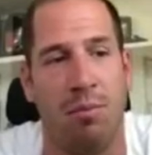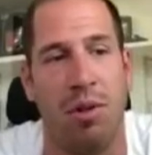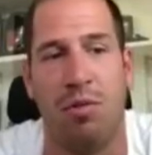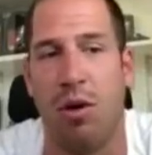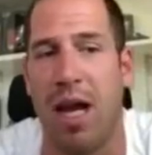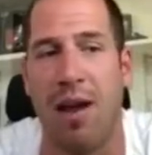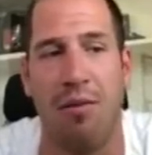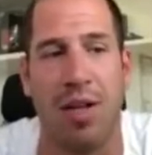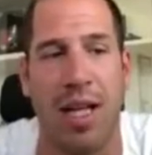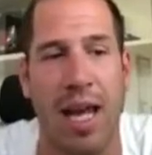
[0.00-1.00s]
before
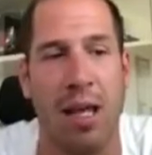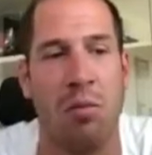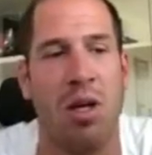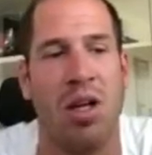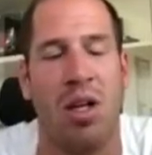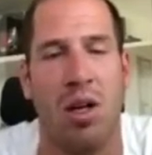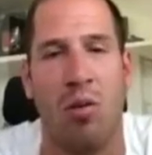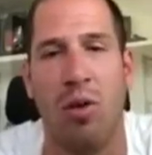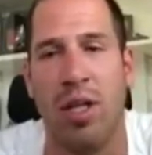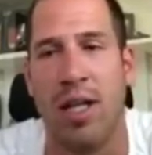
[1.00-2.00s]
every game,
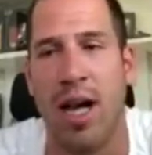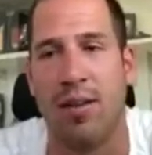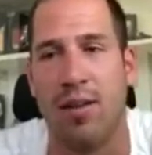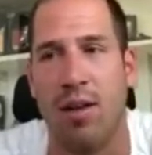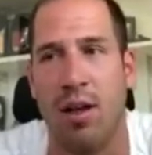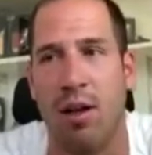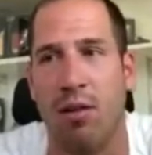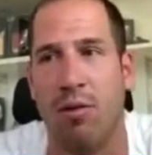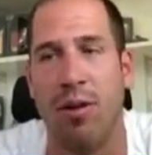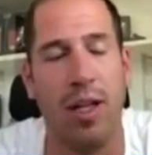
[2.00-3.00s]
we got the
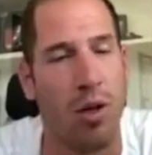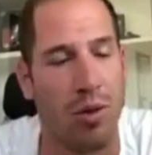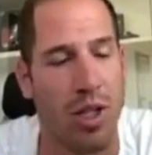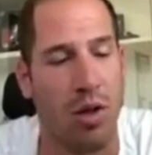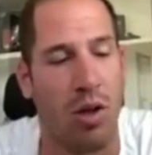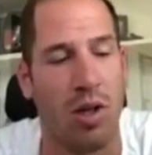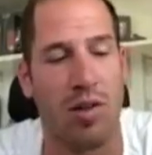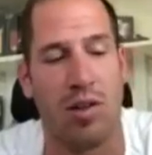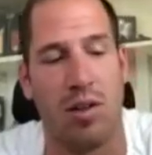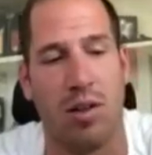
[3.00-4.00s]
video
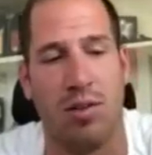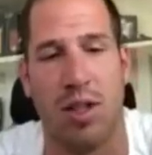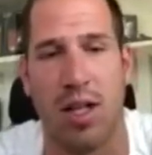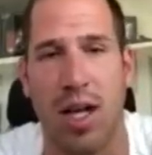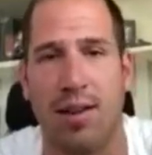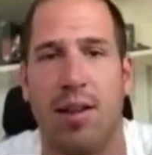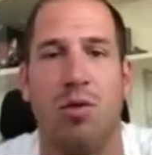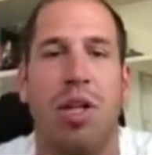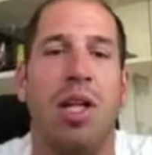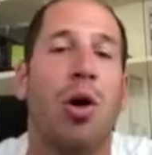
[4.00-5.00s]
records, the cutted
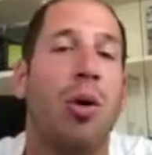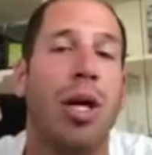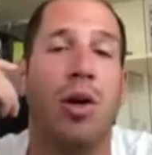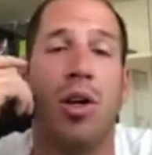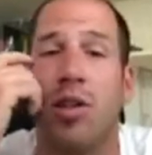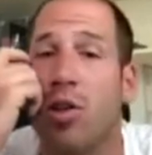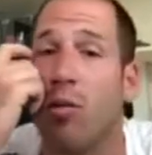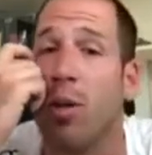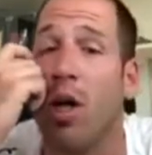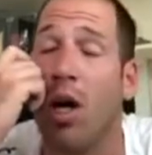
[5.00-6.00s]
video records
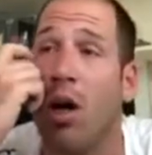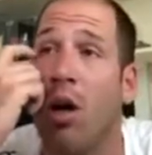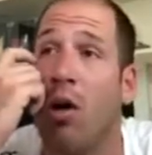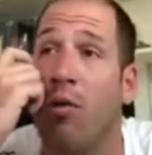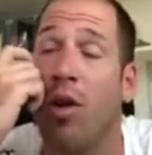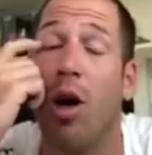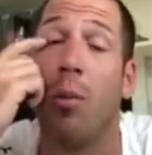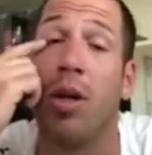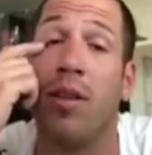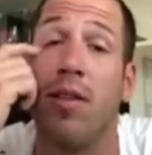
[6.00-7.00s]
of the
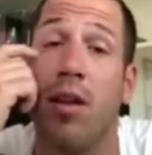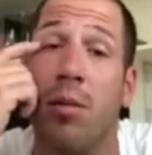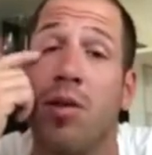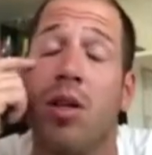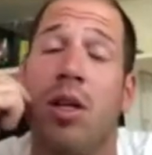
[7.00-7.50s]
opponent teams,